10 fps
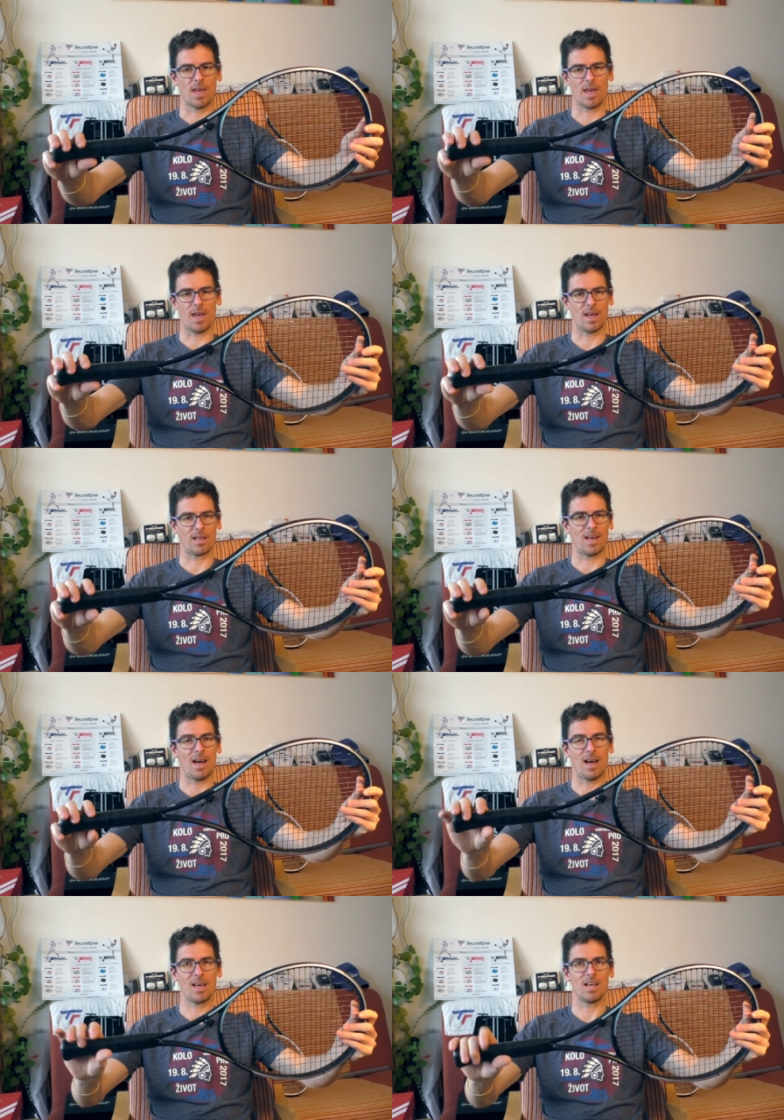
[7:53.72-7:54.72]
and
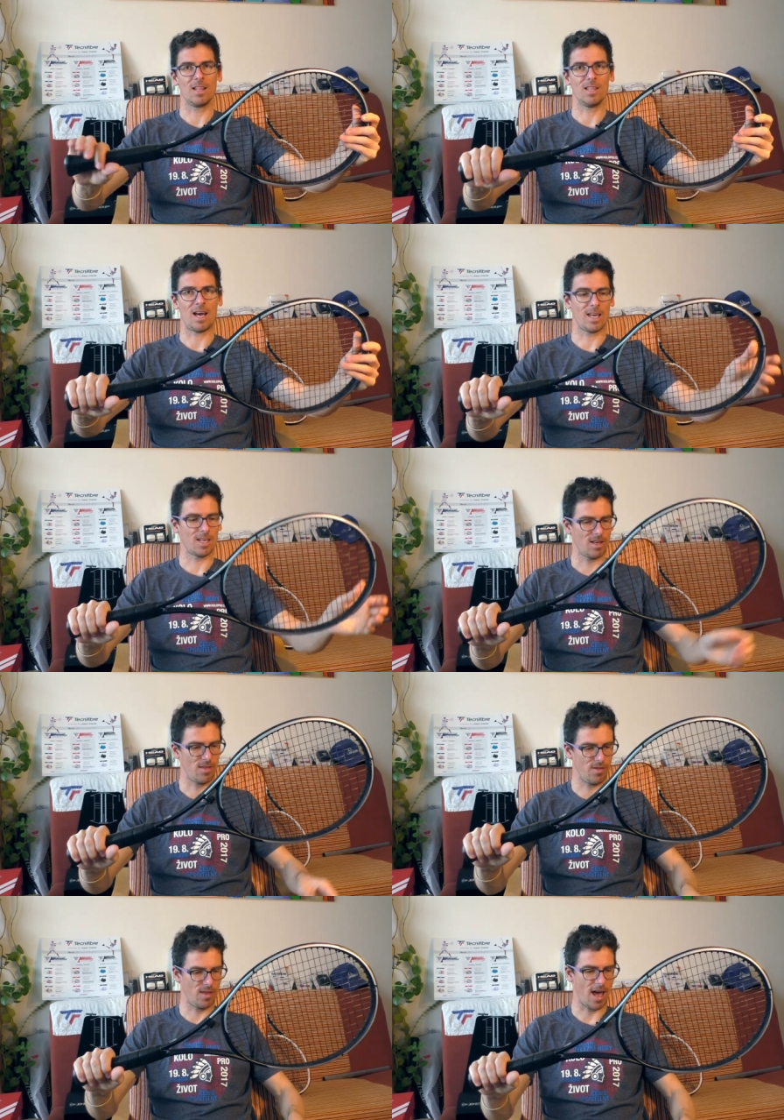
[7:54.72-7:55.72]
I like
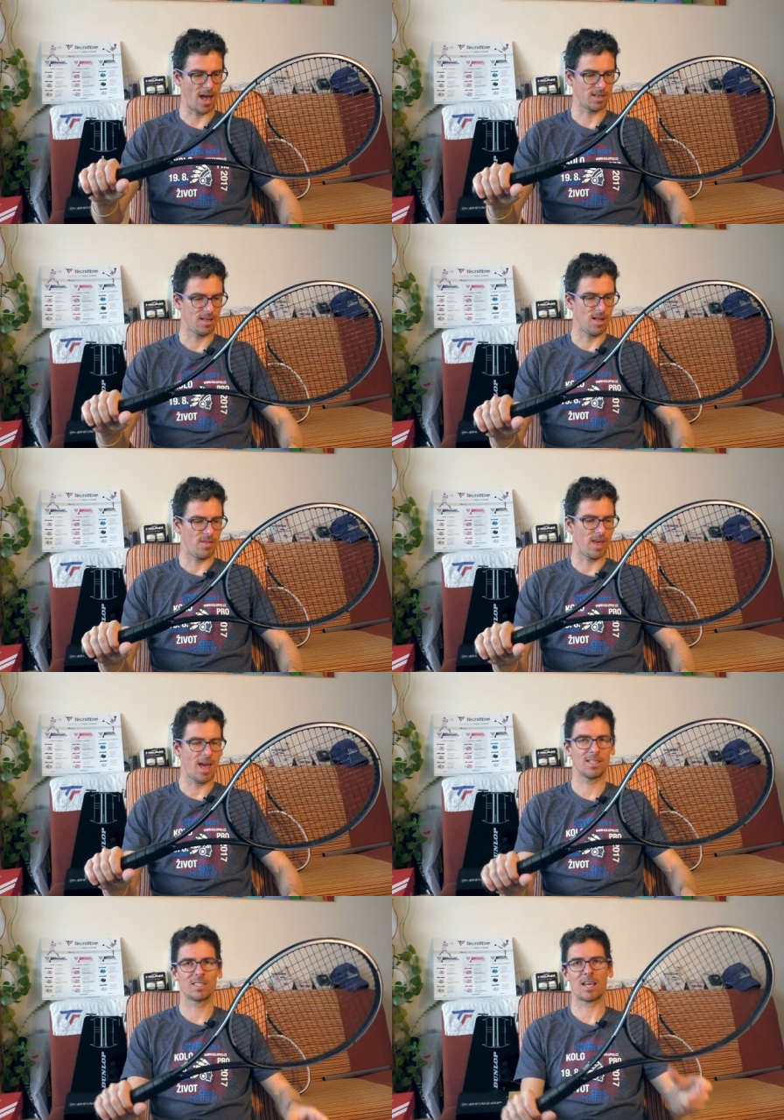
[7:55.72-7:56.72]
that. The
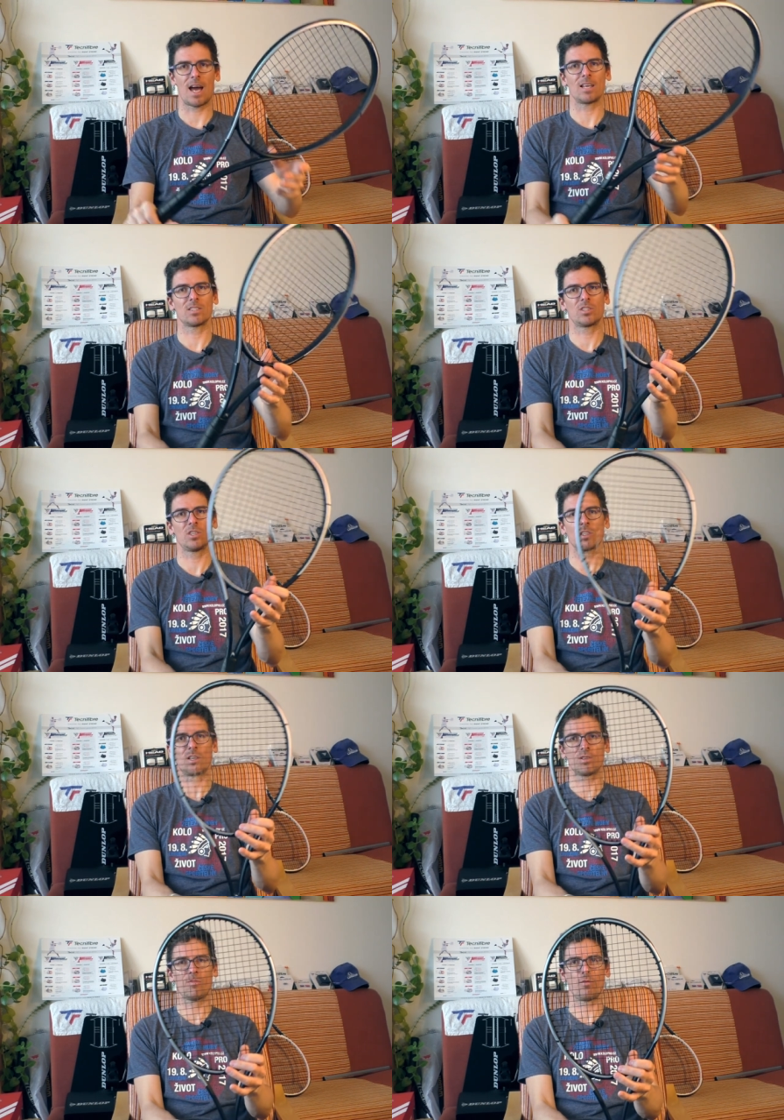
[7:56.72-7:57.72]
head size is
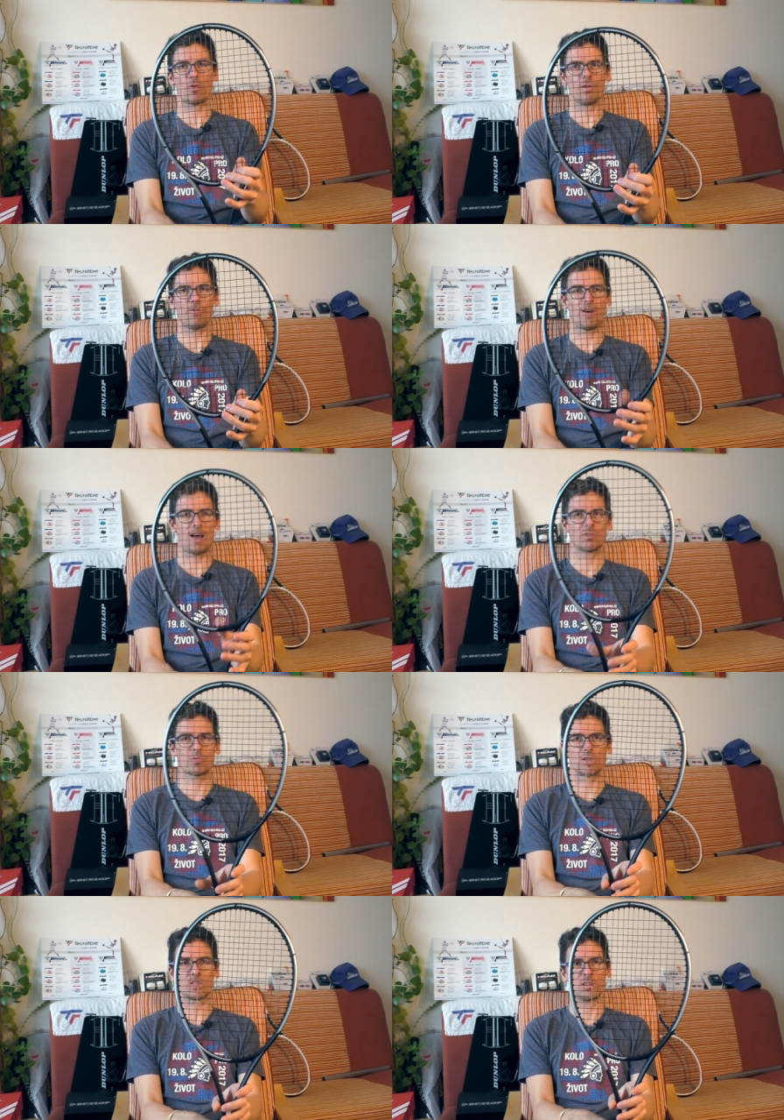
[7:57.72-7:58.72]
645
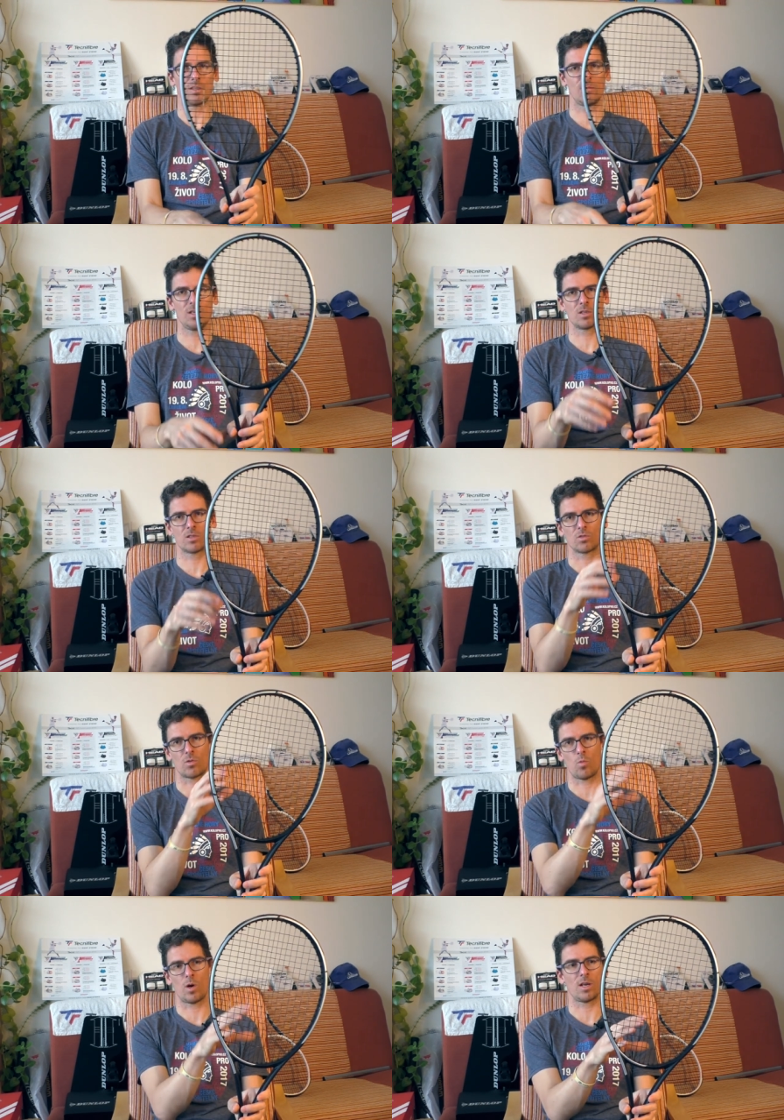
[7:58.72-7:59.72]
square centimeters
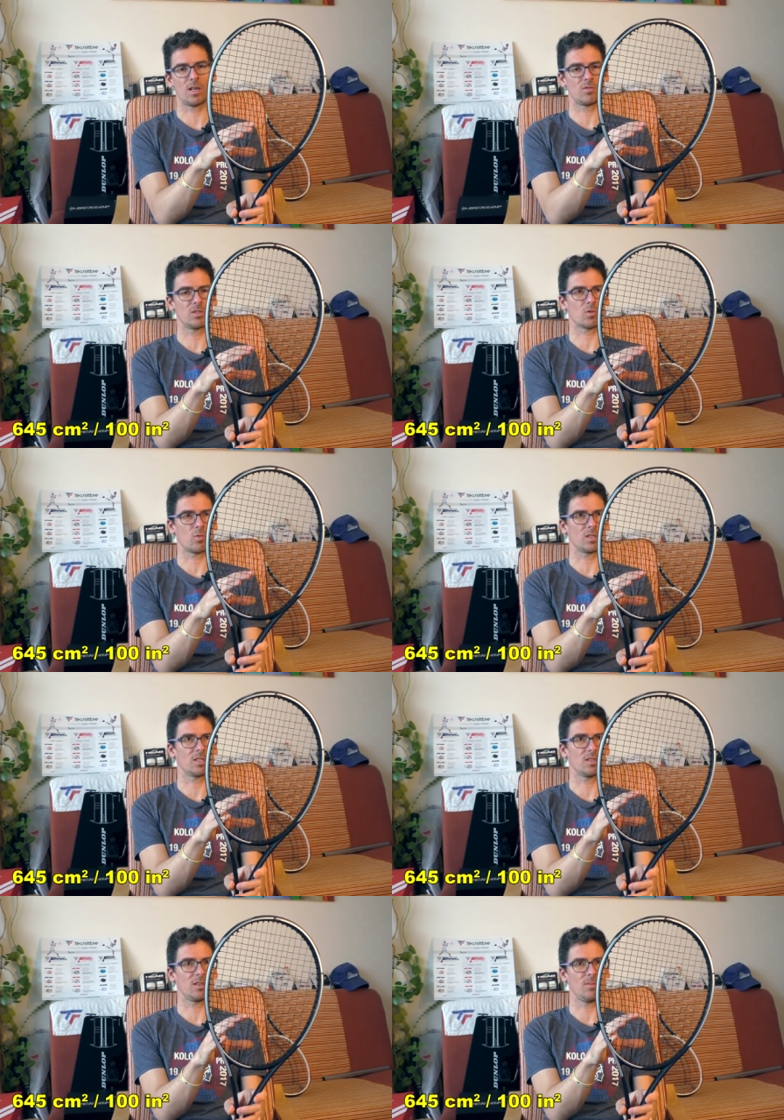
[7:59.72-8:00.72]
or 100 square
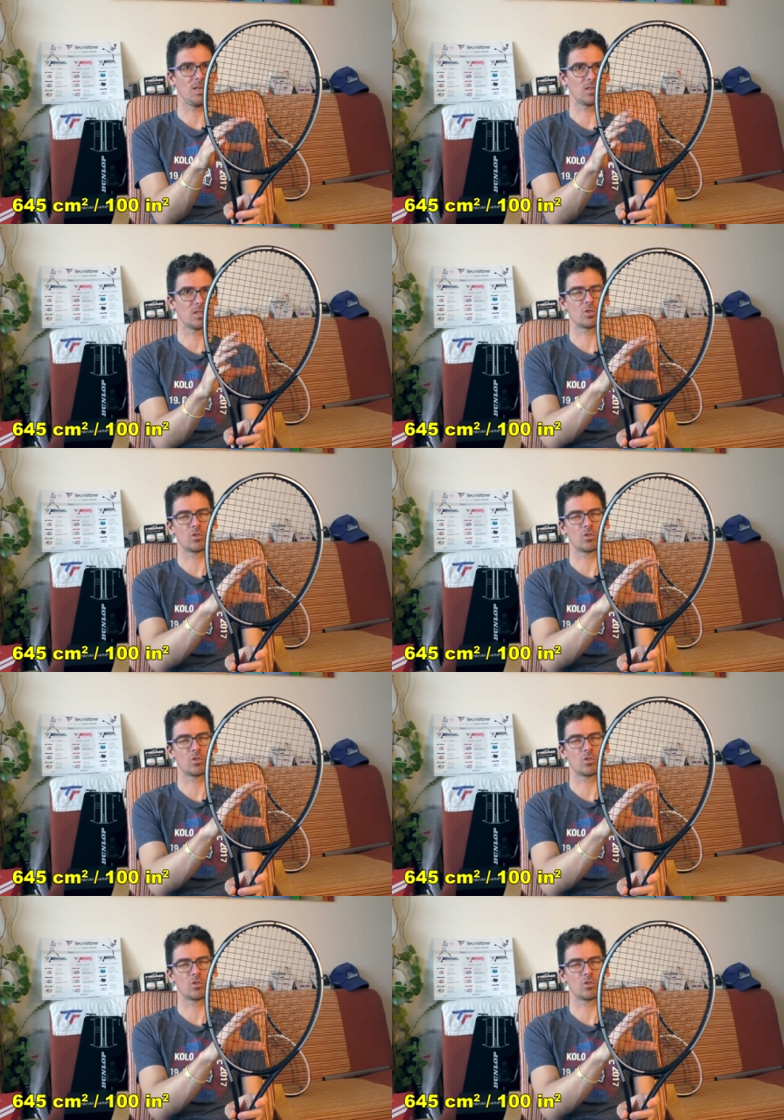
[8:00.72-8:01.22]
centimeters,